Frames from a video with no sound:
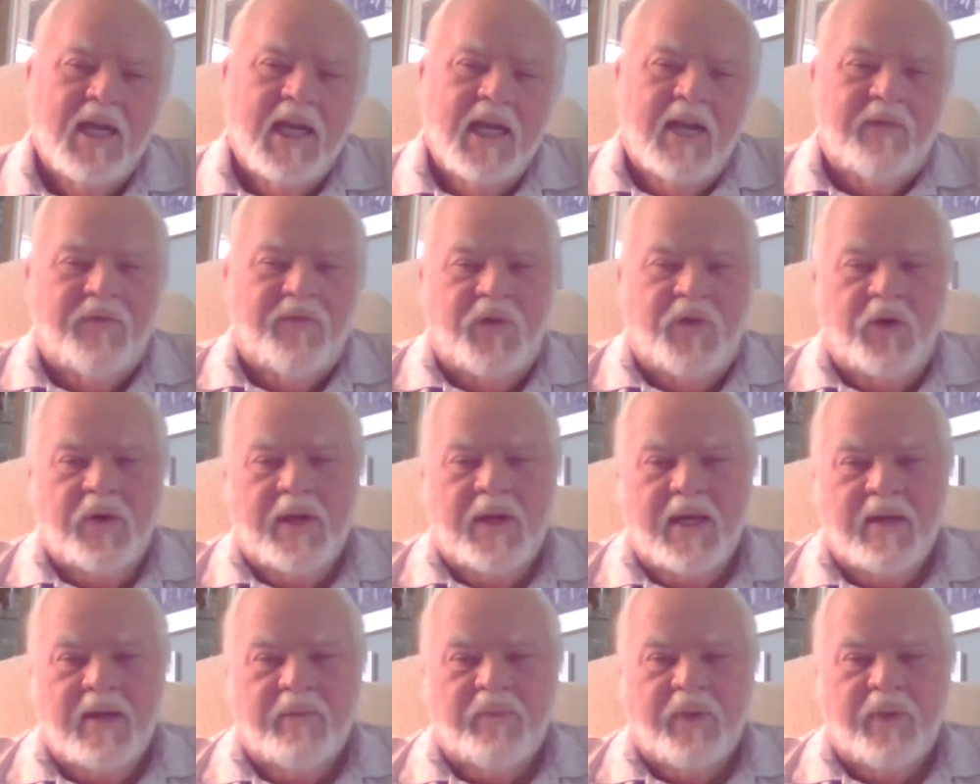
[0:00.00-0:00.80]
If you
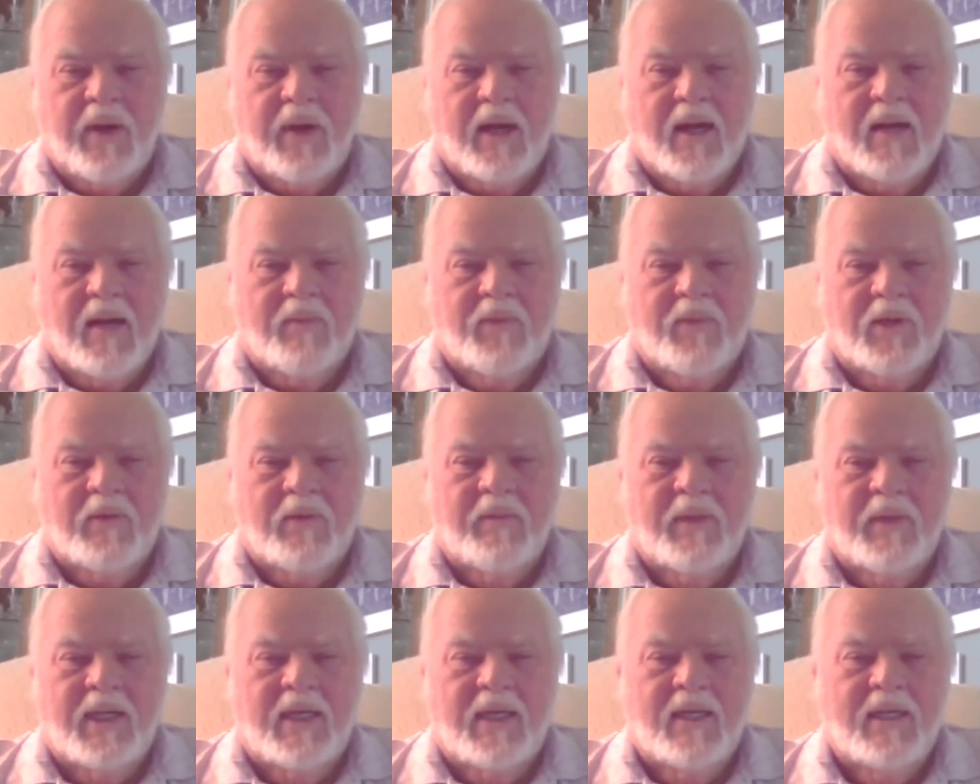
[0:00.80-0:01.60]
had a
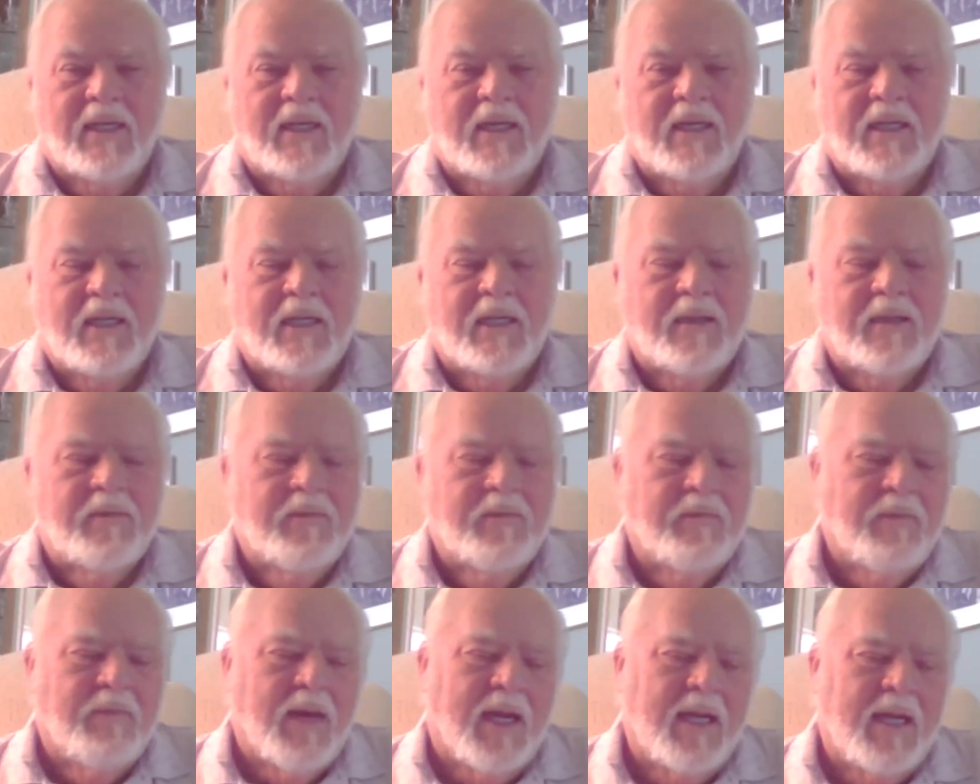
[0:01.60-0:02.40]
problem and it
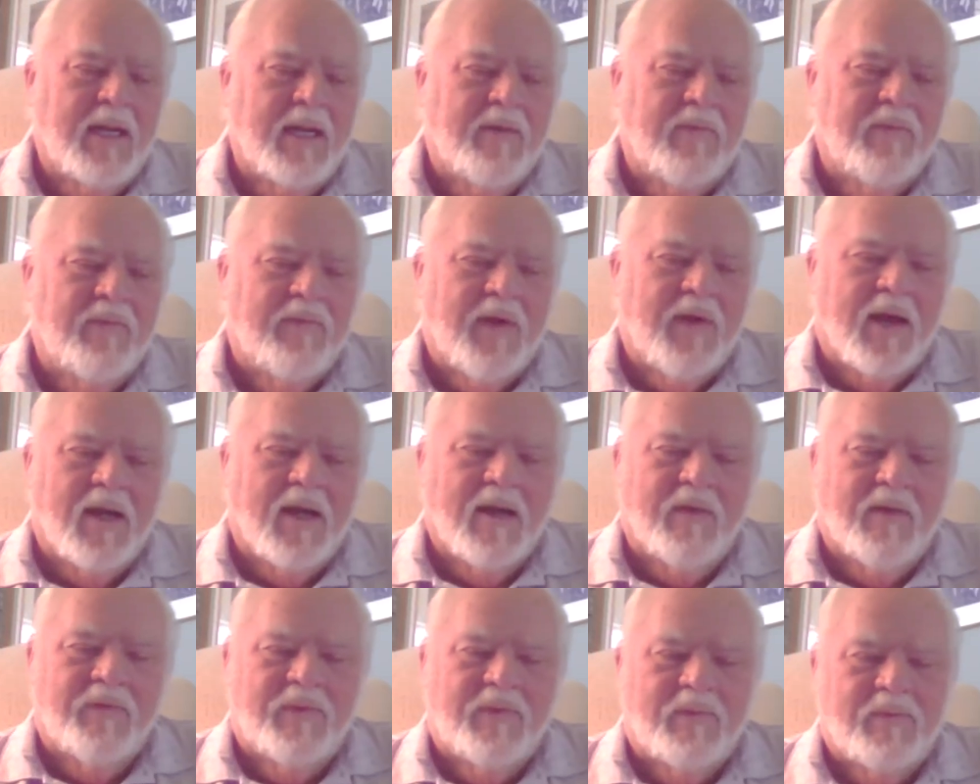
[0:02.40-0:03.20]
might
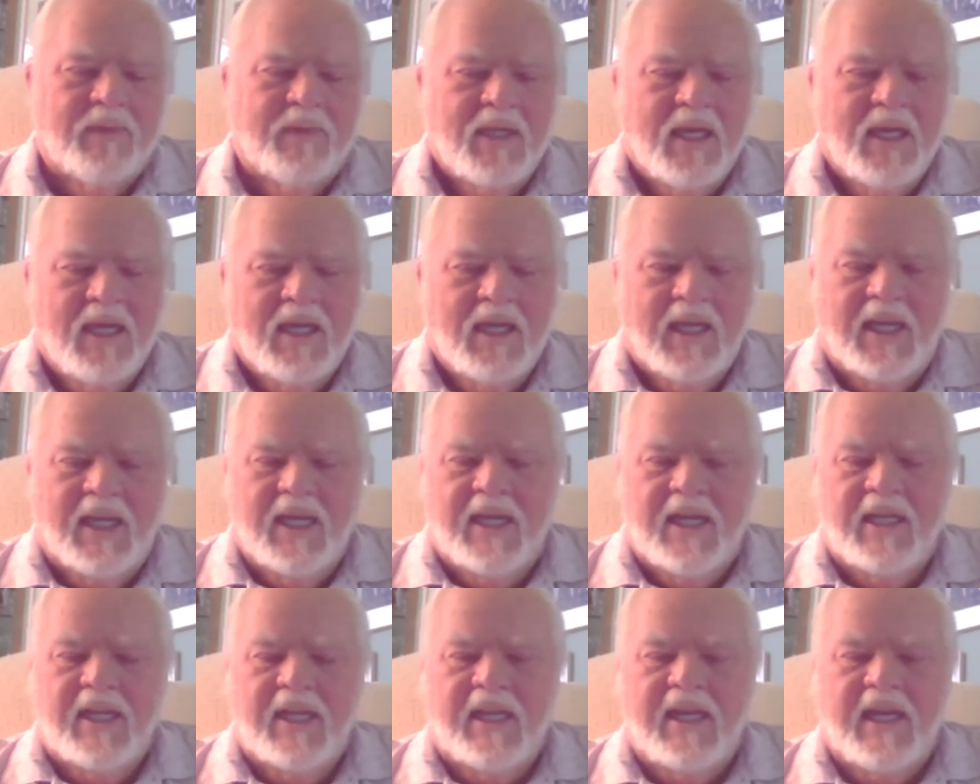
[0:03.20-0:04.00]
involve
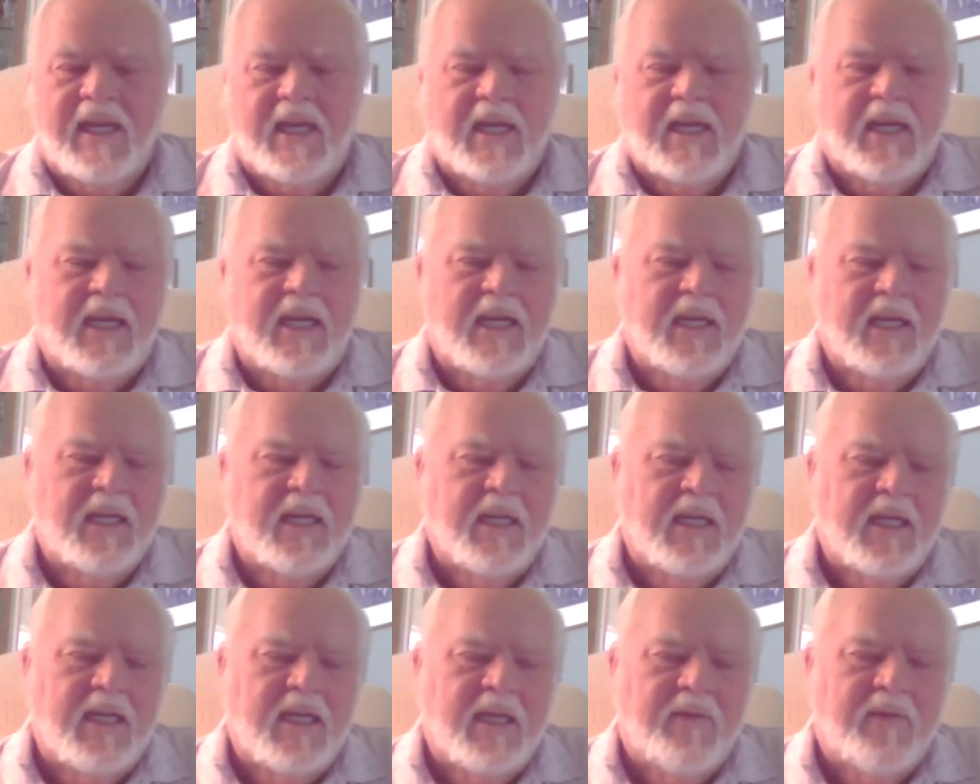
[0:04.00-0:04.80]
getting Kenny
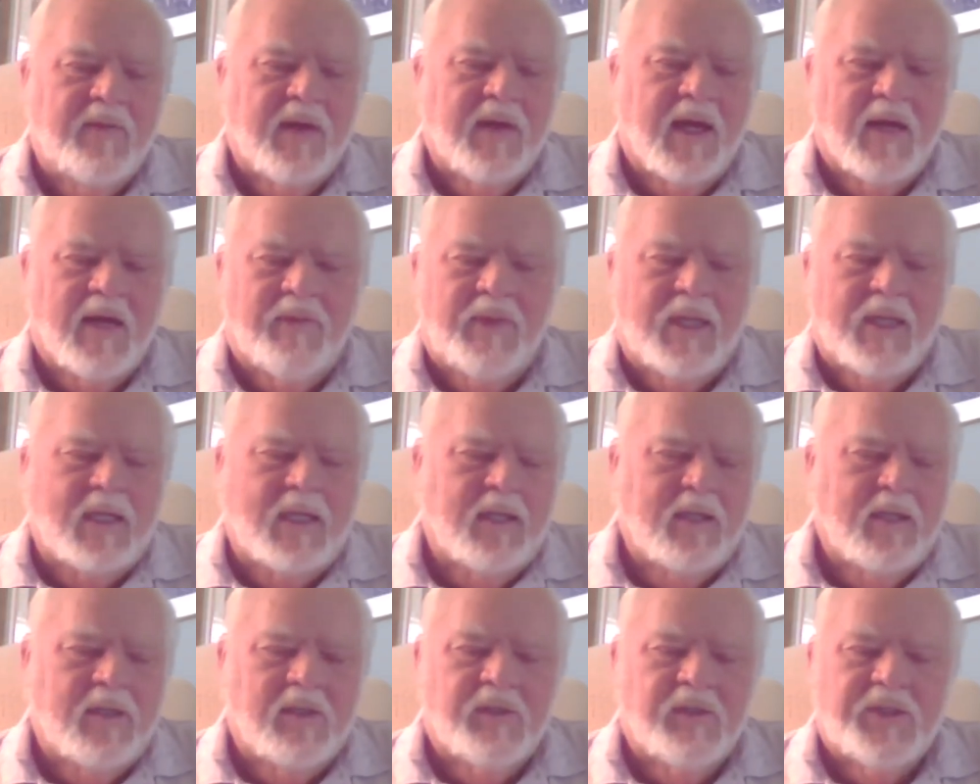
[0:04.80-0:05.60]
involved in
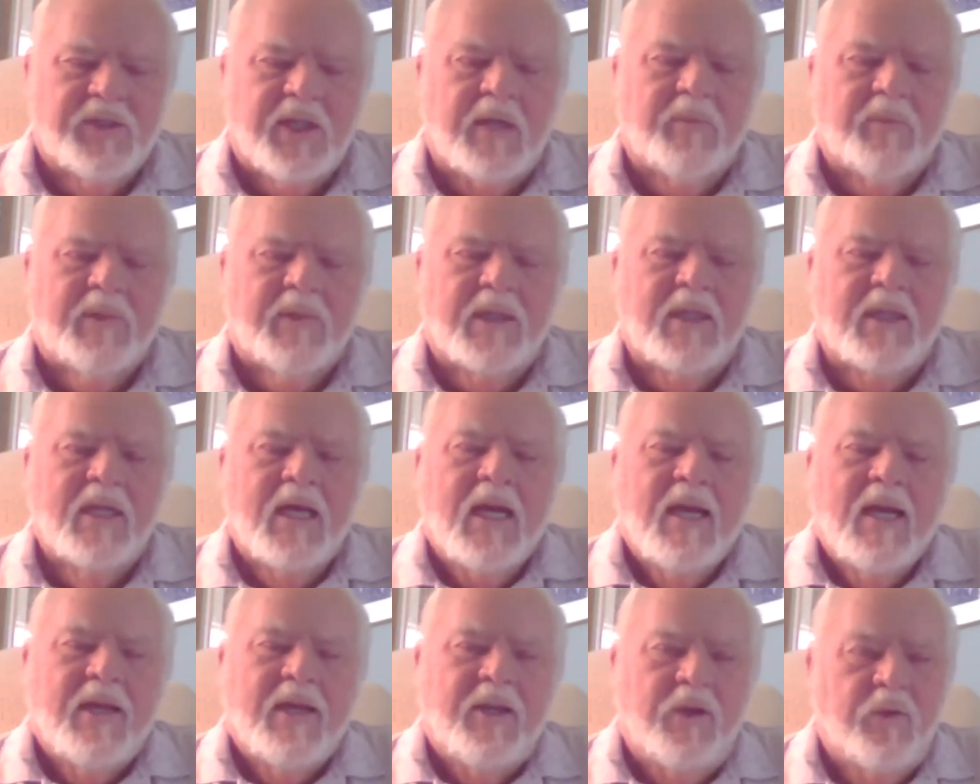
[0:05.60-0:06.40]
it or something,
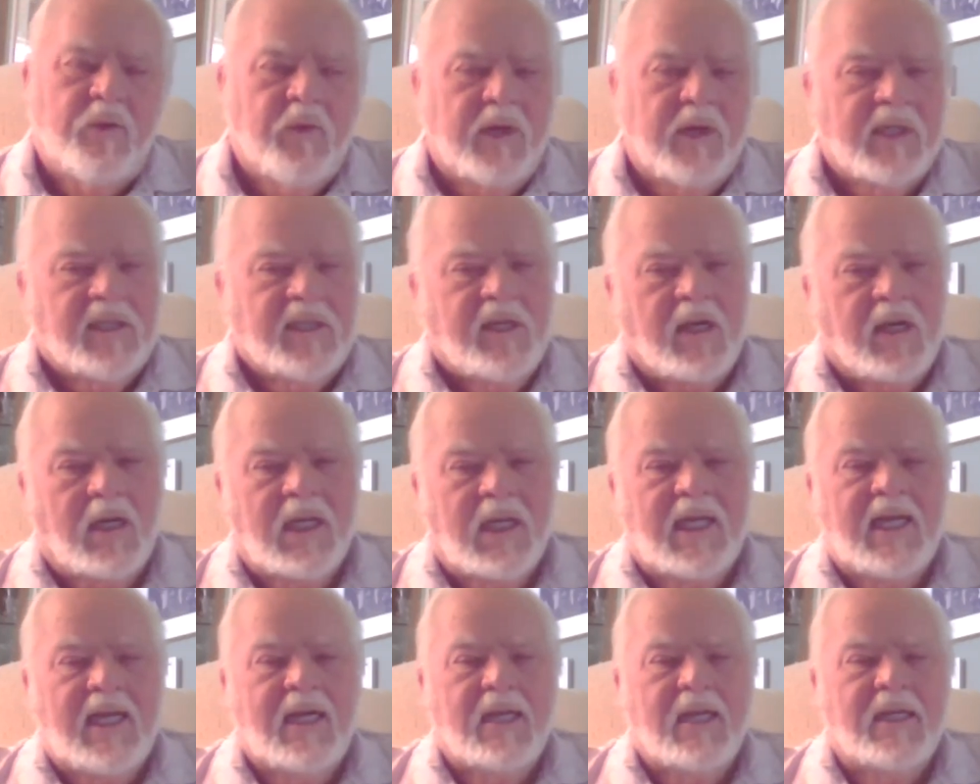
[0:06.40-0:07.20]
you went to
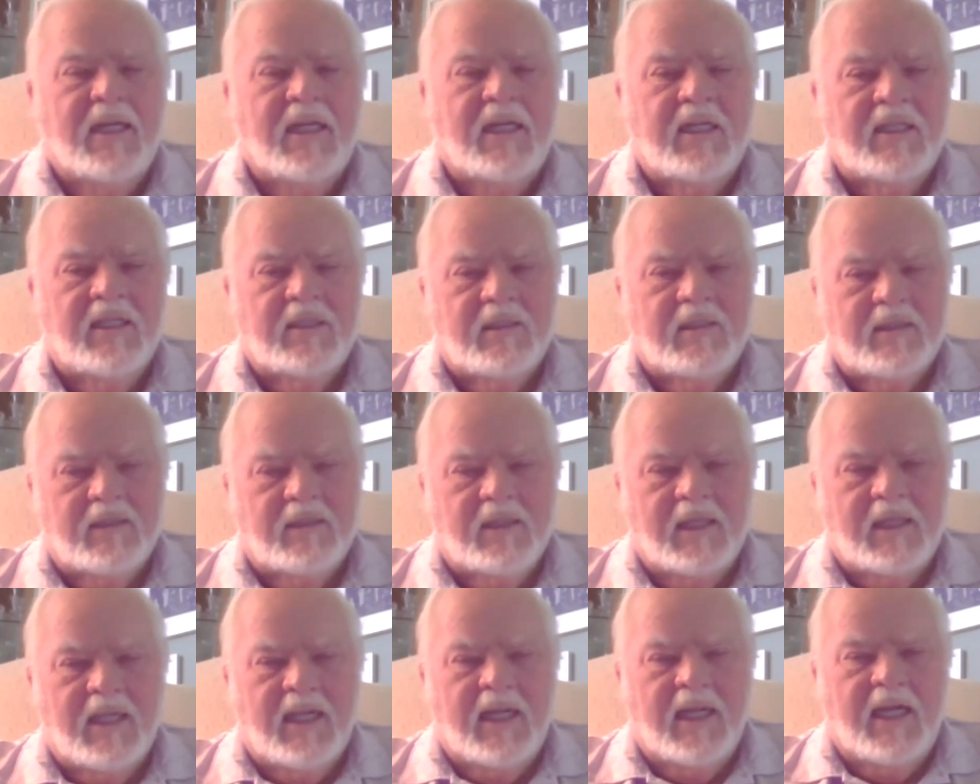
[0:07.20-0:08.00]
Leland
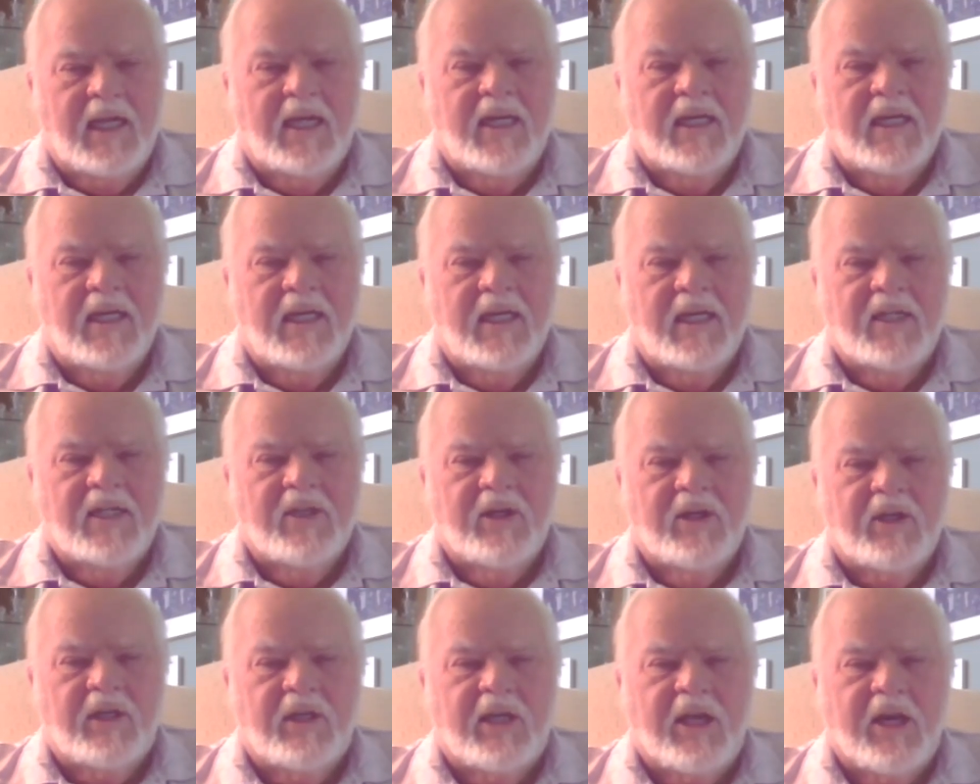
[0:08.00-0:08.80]
and
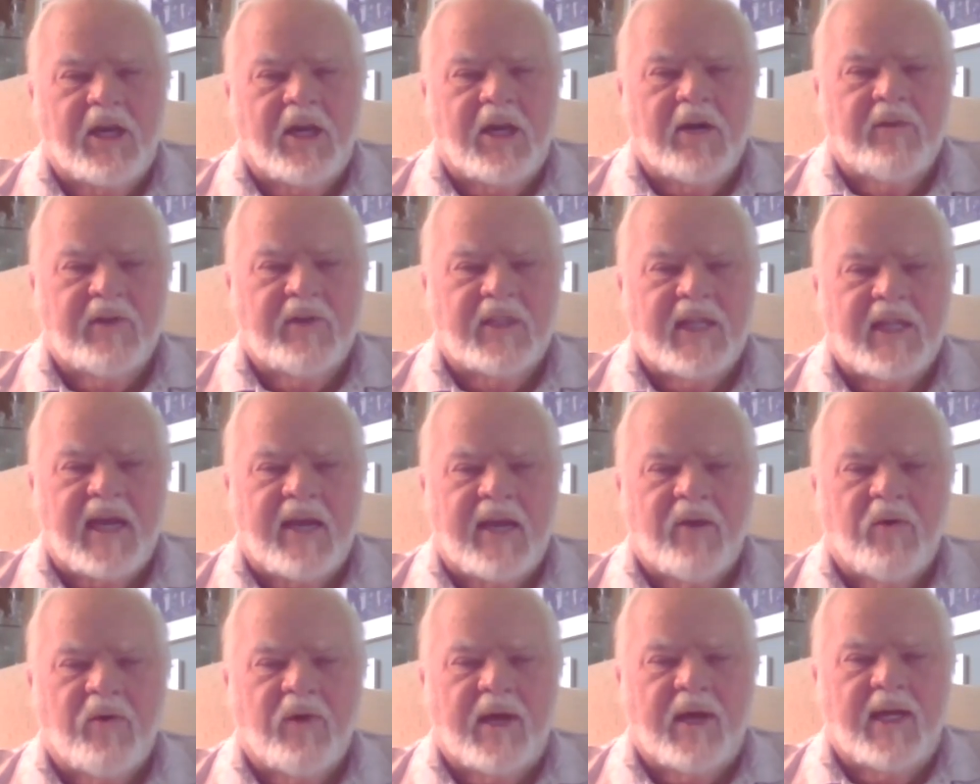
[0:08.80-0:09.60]
took care of it
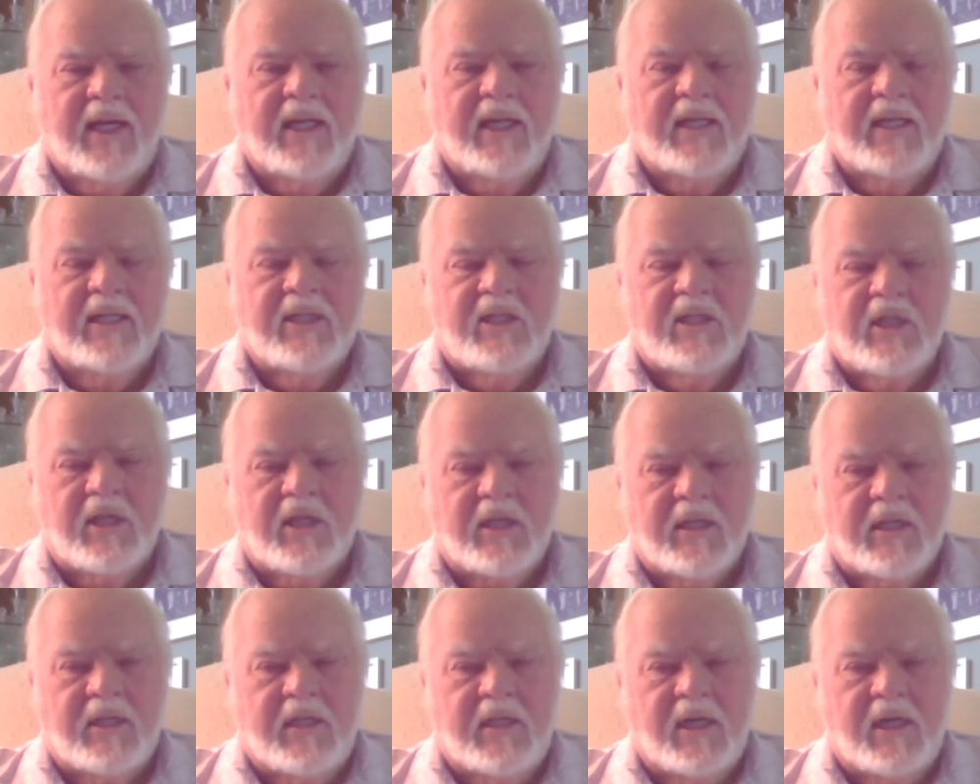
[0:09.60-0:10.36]
that way, and took,